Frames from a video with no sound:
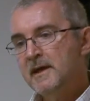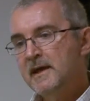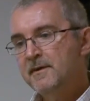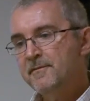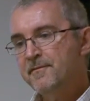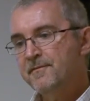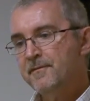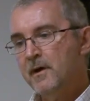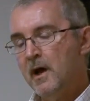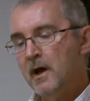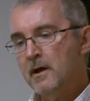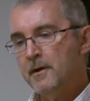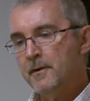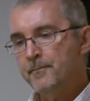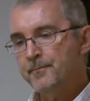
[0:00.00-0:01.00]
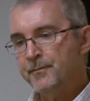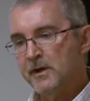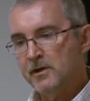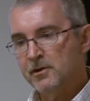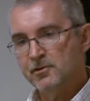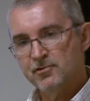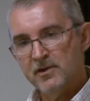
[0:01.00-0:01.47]
if the
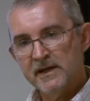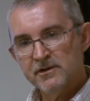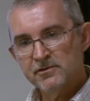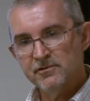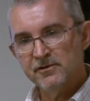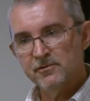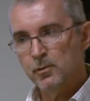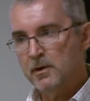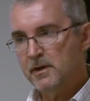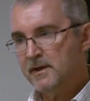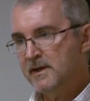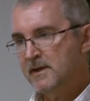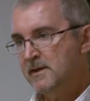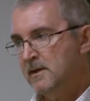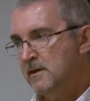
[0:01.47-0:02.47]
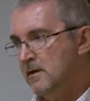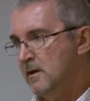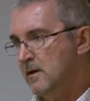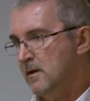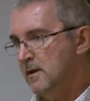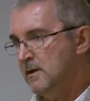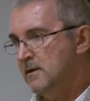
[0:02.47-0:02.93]
contractor is working in
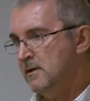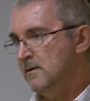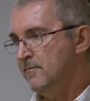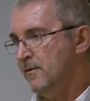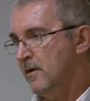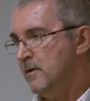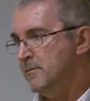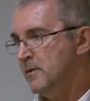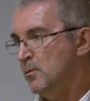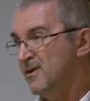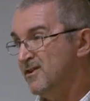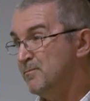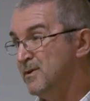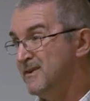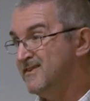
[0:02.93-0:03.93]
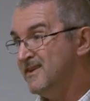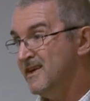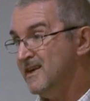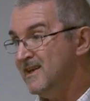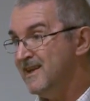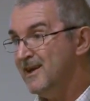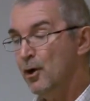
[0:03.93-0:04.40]
an environment where it's
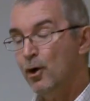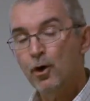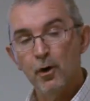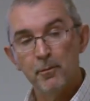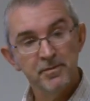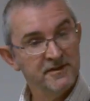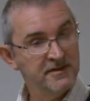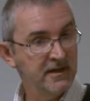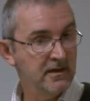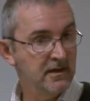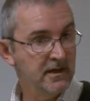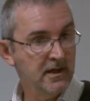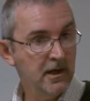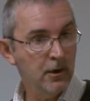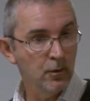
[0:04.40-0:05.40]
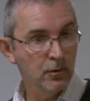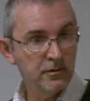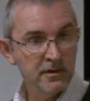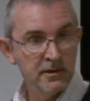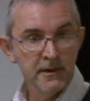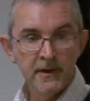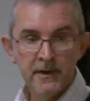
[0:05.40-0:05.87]
particularly hot or particularly
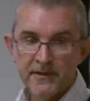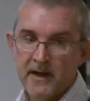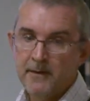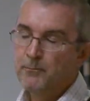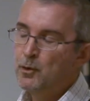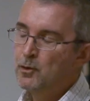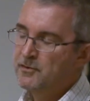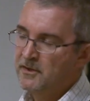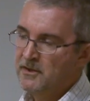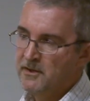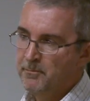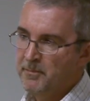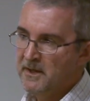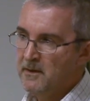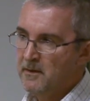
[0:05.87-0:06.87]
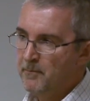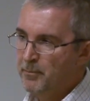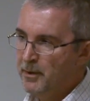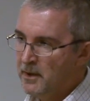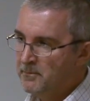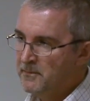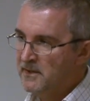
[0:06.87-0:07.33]
cold, that mortar could be
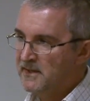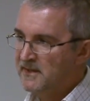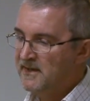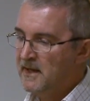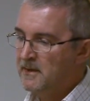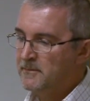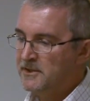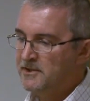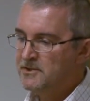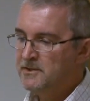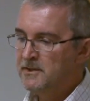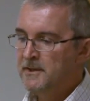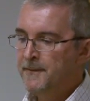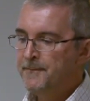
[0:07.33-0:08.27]
permanently damaged.